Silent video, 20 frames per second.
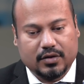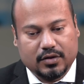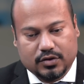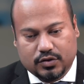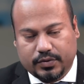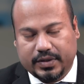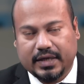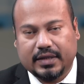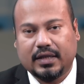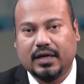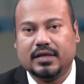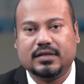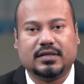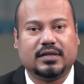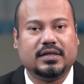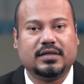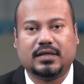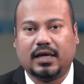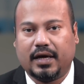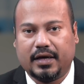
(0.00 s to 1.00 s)
So here the
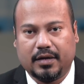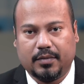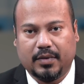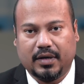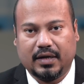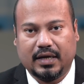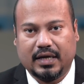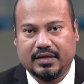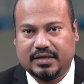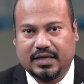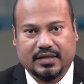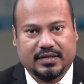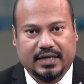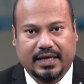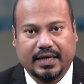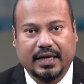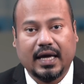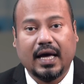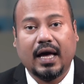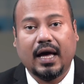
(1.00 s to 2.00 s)
answer is IMR. As I
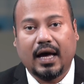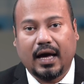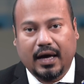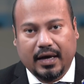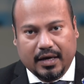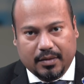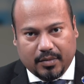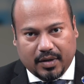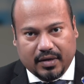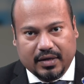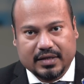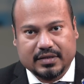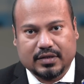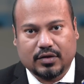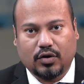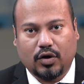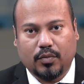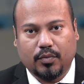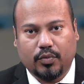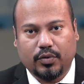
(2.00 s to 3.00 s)
said, IMR is
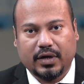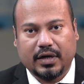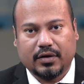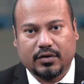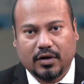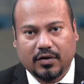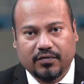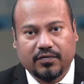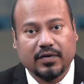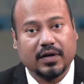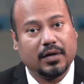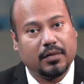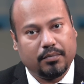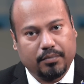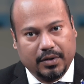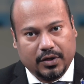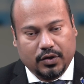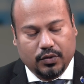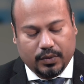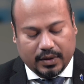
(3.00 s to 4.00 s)
a component of
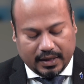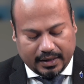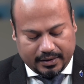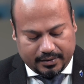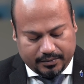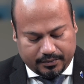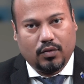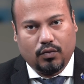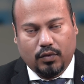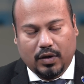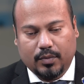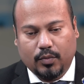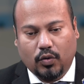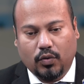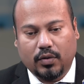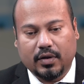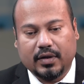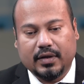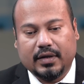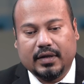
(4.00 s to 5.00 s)
PQLI. One
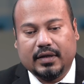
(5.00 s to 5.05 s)
more.